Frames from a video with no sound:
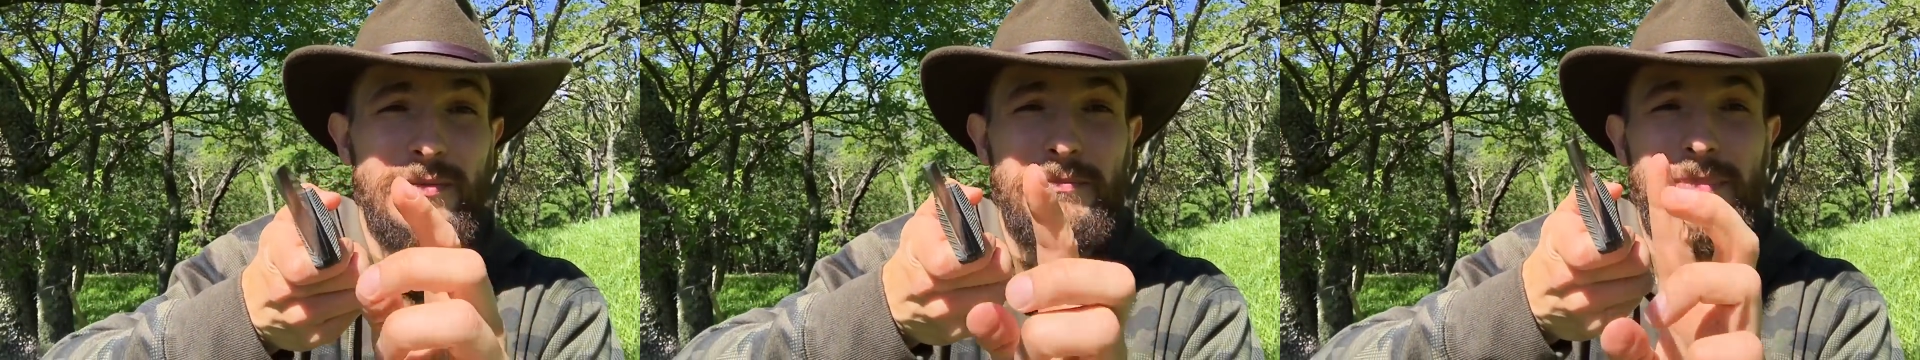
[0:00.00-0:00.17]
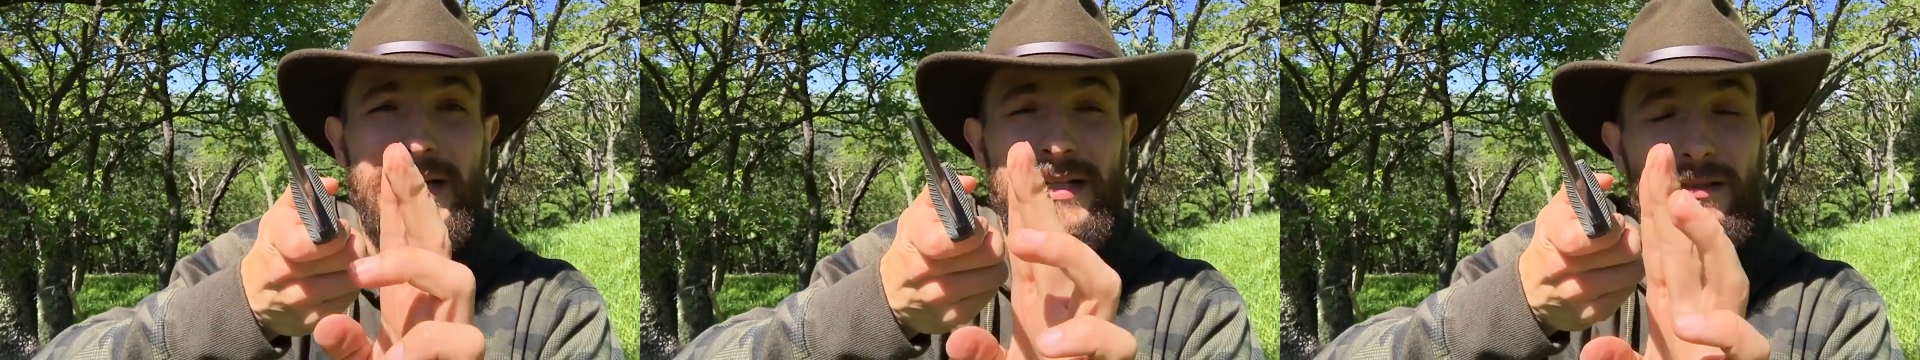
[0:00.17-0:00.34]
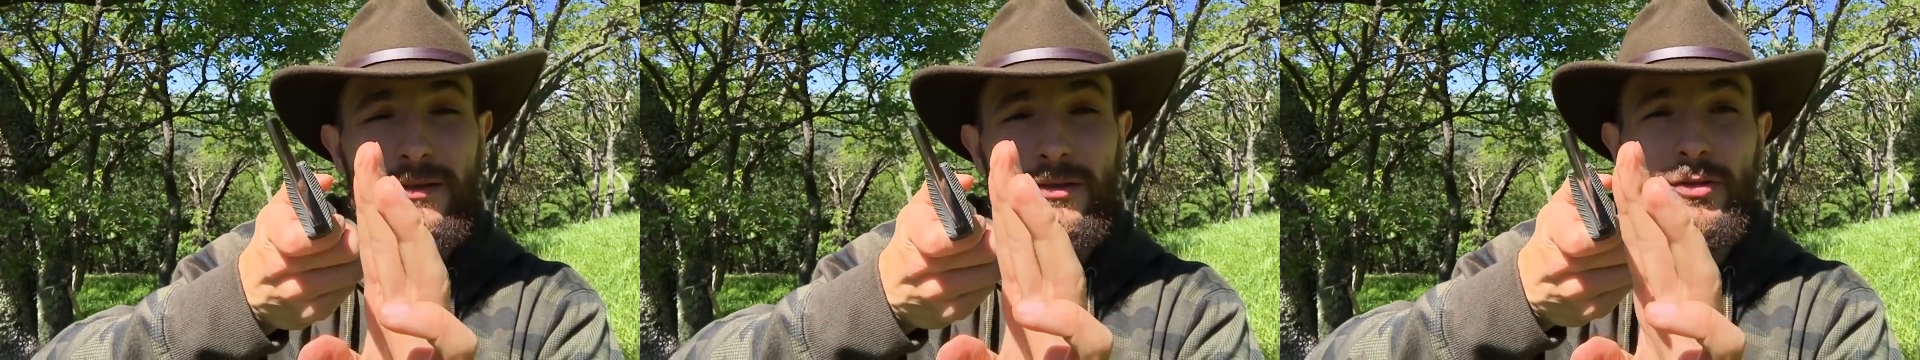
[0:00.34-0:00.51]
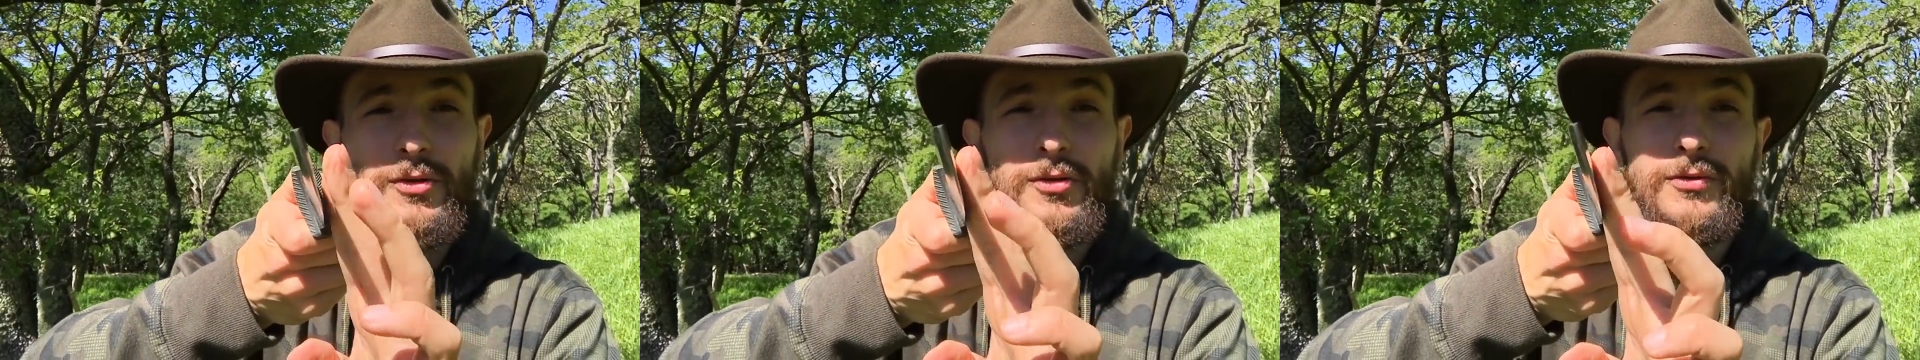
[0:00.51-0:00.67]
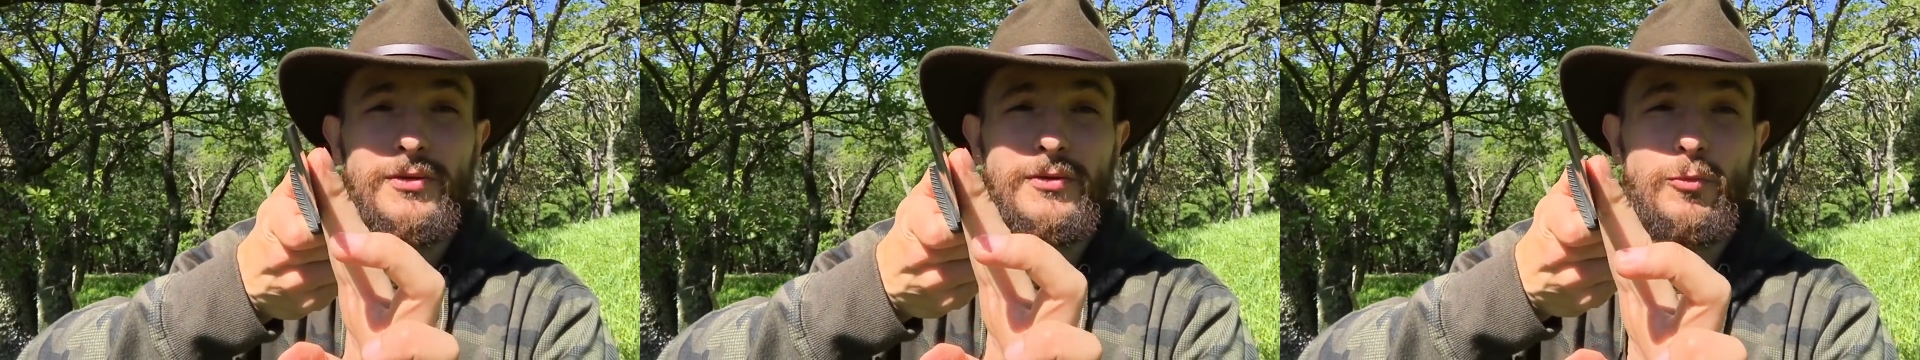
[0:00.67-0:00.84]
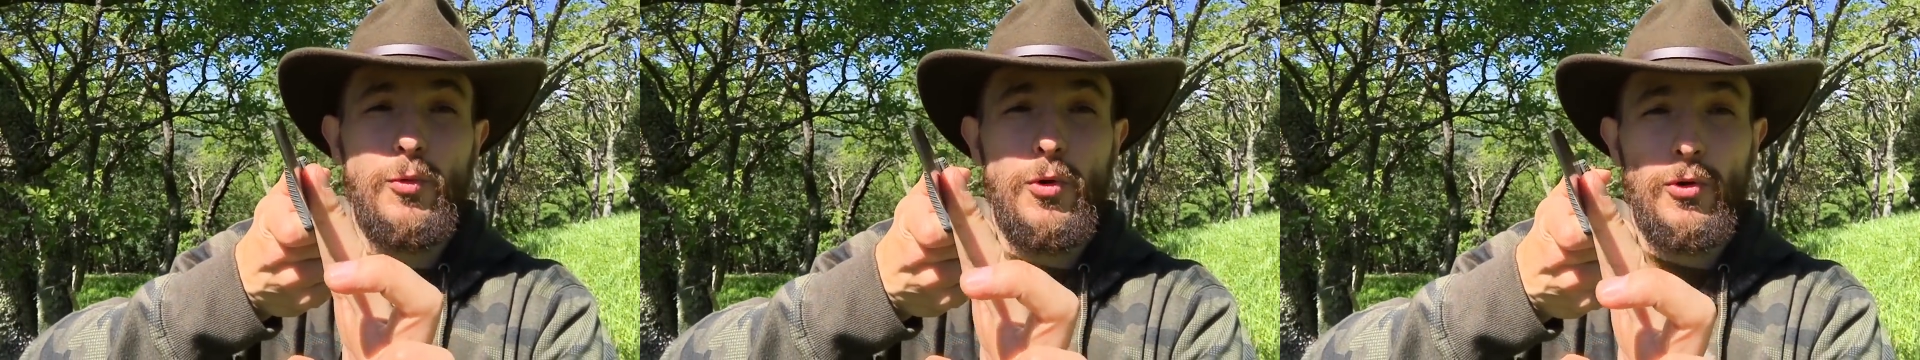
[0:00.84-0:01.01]
belt
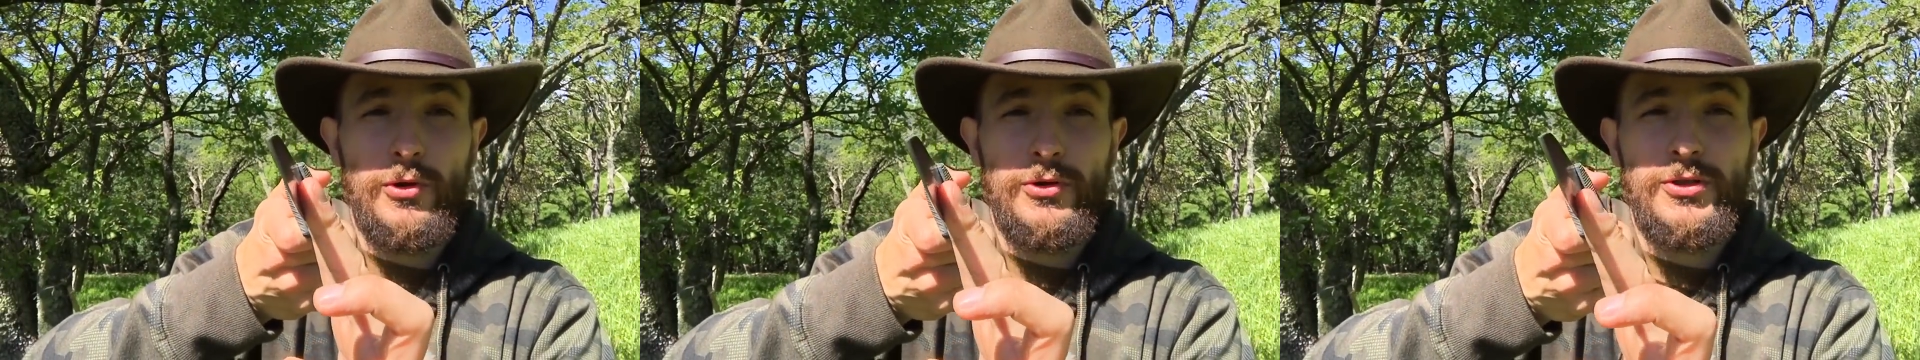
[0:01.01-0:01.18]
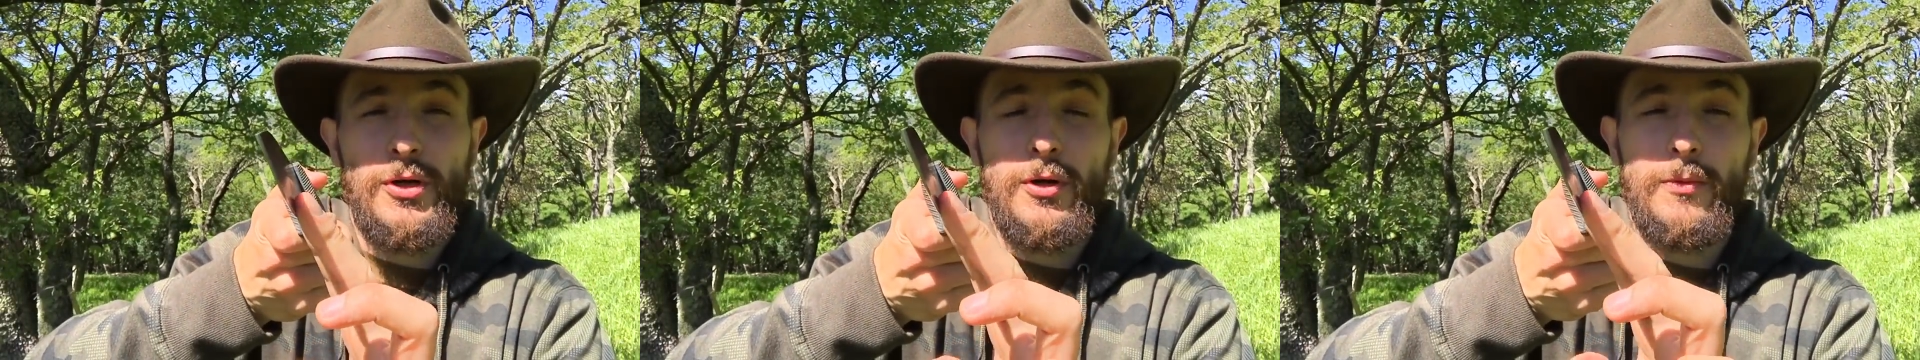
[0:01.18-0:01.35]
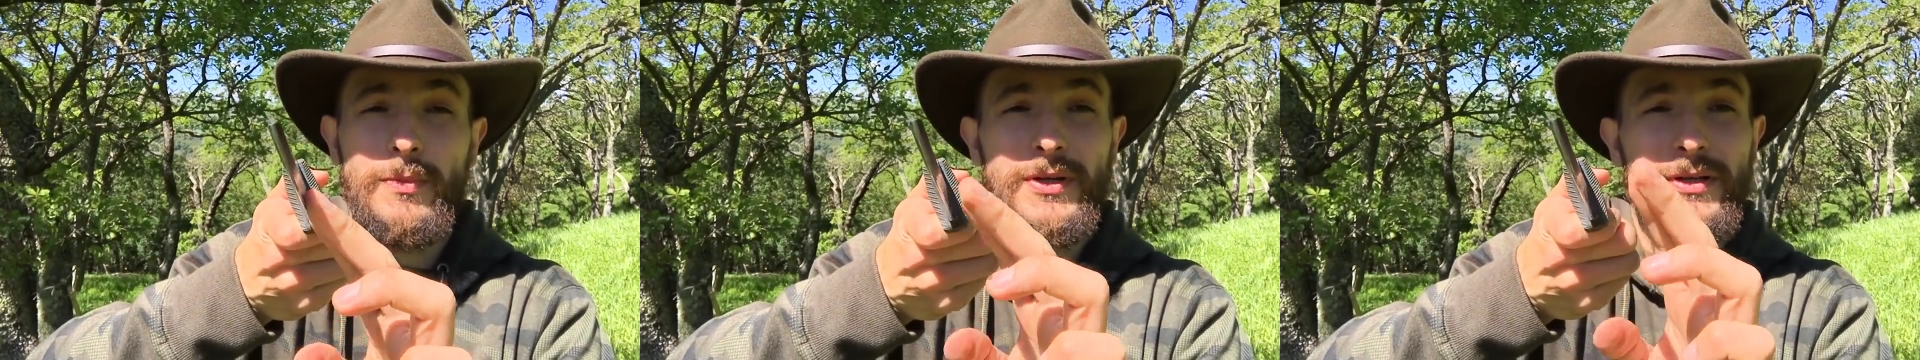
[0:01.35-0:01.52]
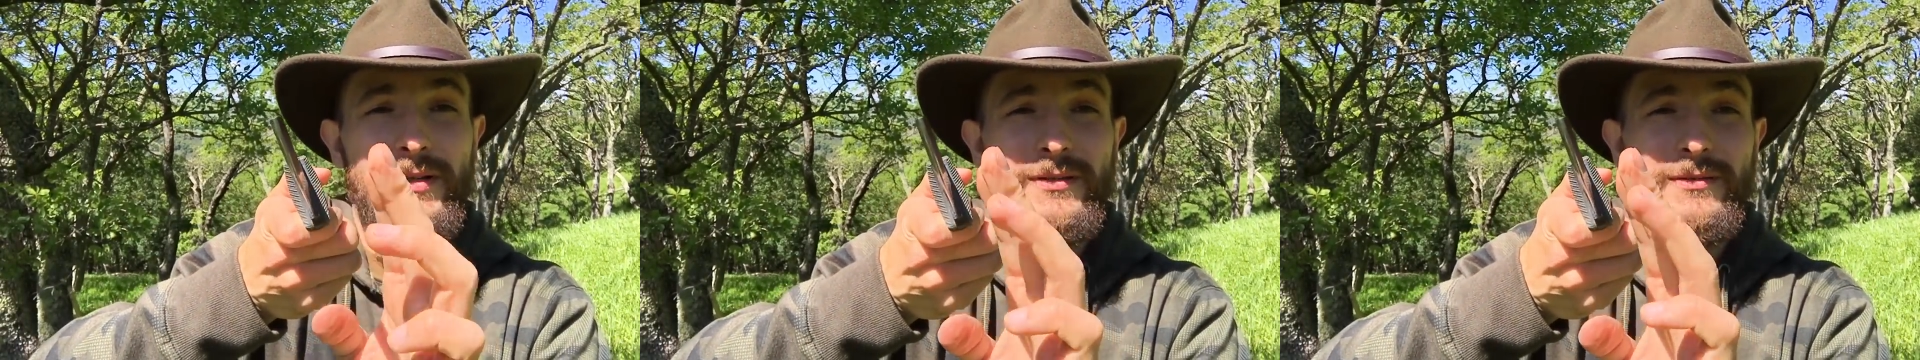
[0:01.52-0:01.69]
on work sharp,